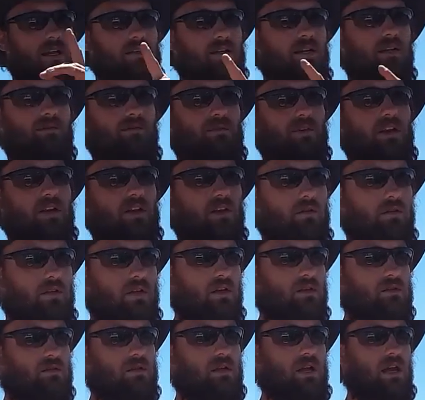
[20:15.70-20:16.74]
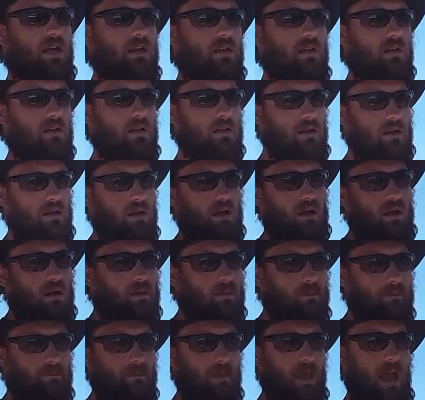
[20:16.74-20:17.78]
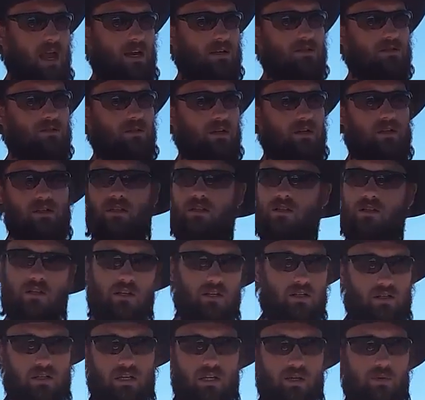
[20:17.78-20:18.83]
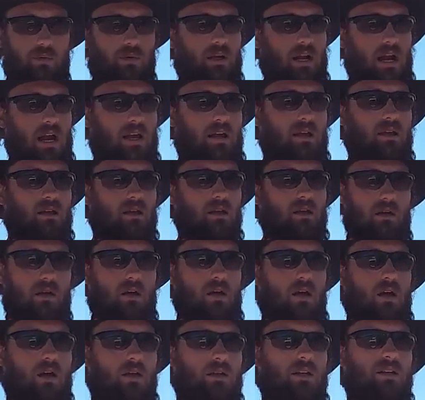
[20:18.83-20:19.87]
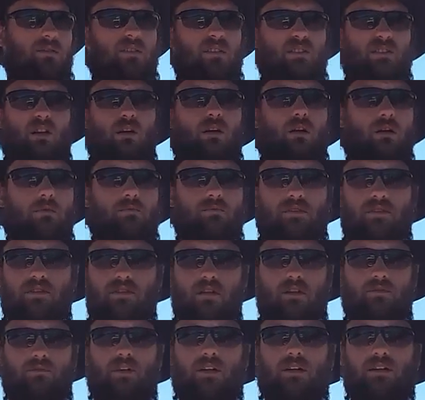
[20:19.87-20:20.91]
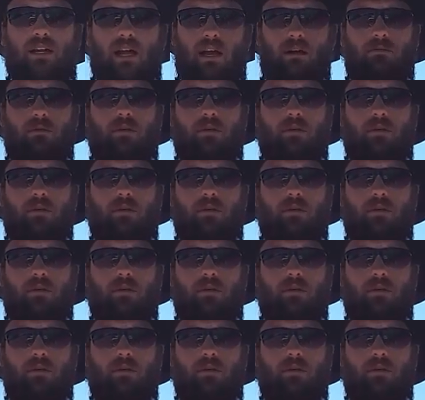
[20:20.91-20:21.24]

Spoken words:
did a video the other day, actually just a little Q&A, different terms and stuff like that